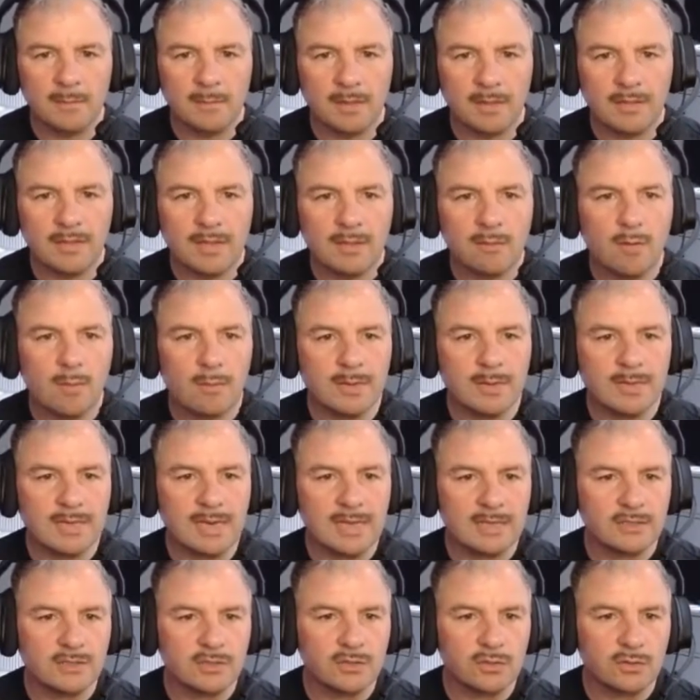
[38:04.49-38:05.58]
I think what we'd
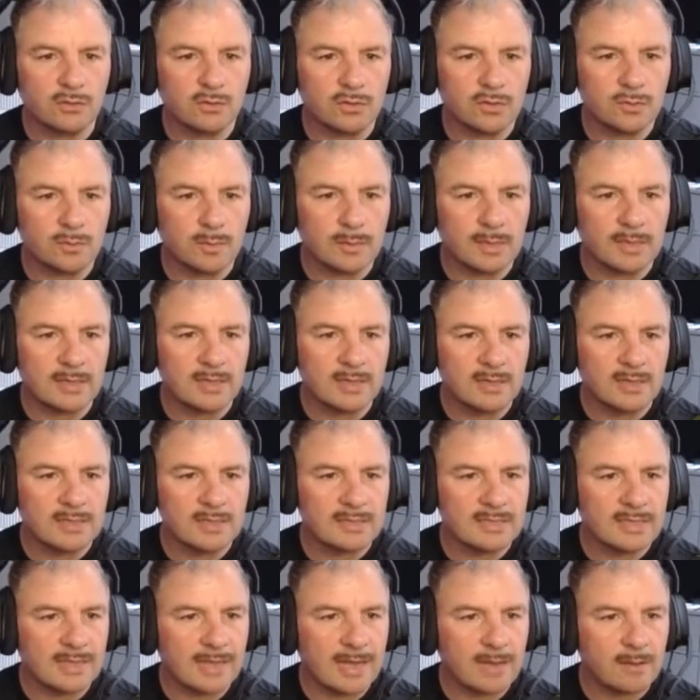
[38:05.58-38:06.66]
need to do, because we're
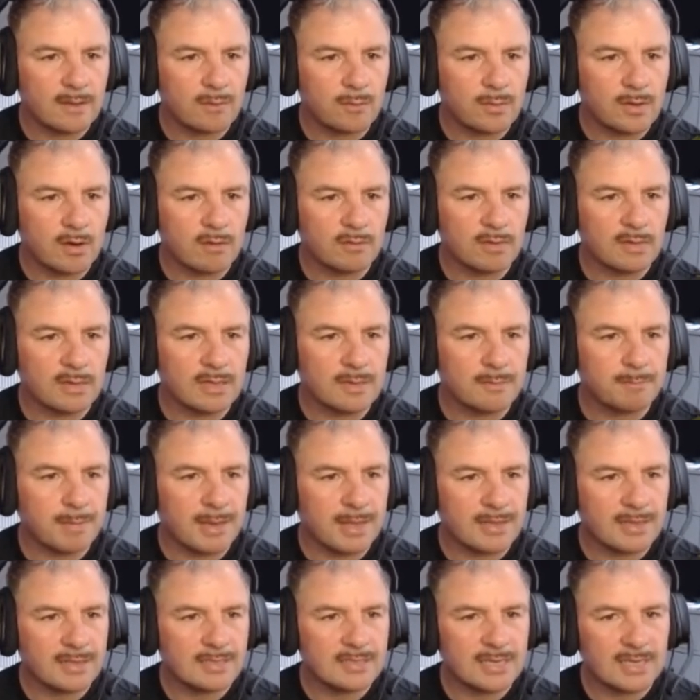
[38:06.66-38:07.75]
not really
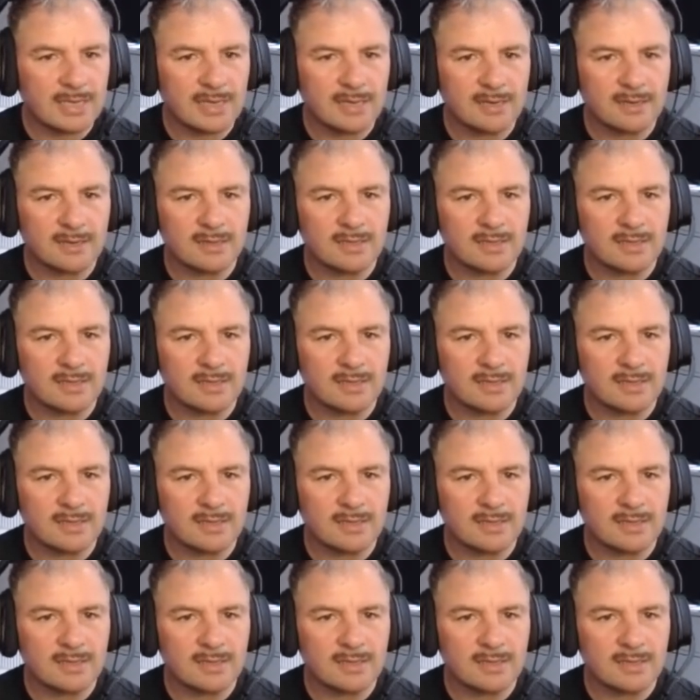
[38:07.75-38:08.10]
balancing it.